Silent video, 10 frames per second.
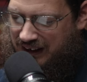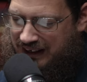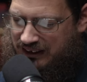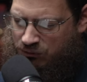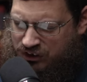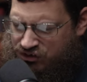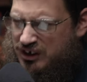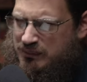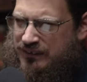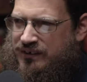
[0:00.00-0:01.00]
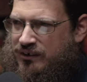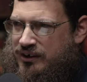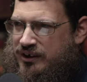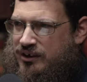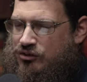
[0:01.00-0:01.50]
And what he's talking about there
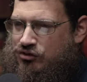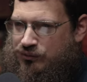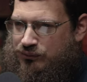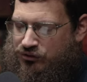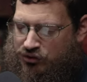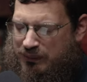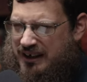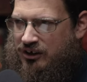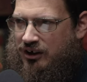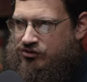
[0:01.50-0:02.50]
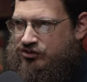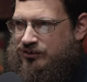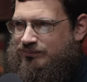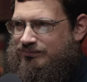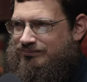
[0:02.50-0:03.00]
is this is Pentecost,
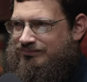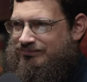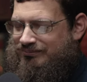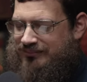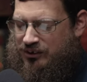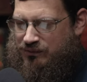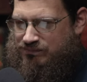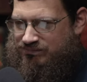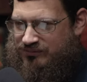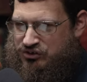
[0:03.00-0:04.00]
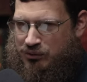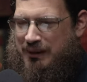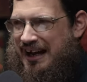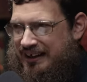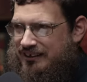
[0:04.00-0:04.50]
mm. you know, the
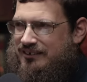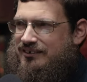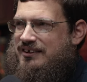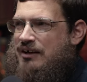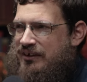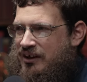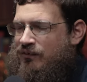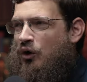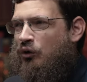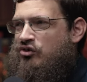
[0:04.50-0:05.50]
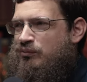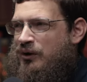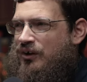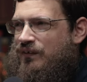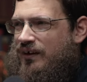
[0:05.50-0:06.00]
dramatic giving of the Holy
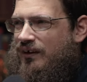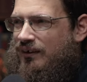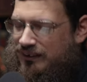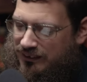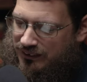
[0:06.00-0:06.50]
Spirit there.